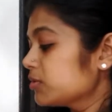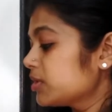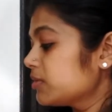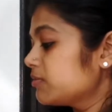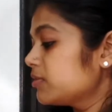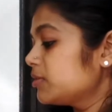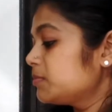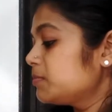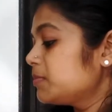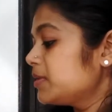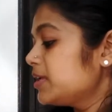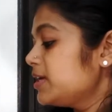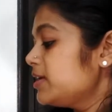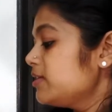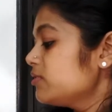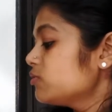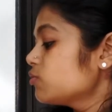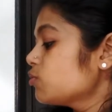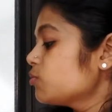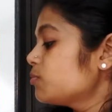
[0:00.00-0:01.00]
they will
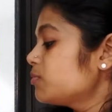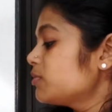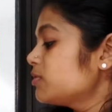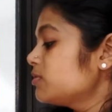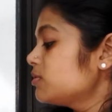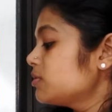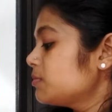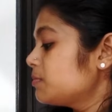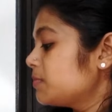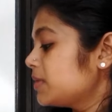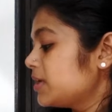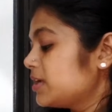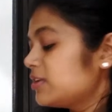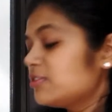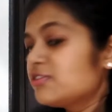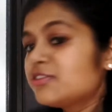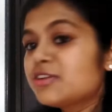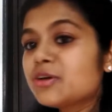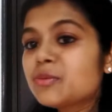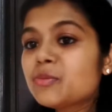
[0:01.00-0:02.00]
please open the
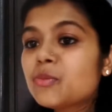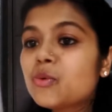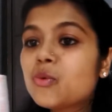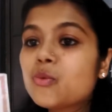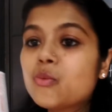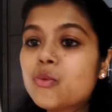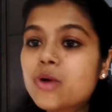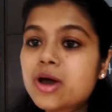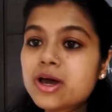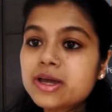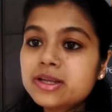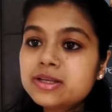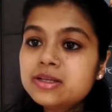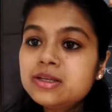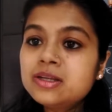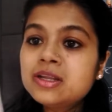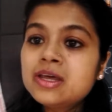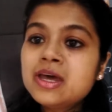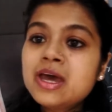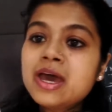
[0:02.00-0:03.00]
page number 1.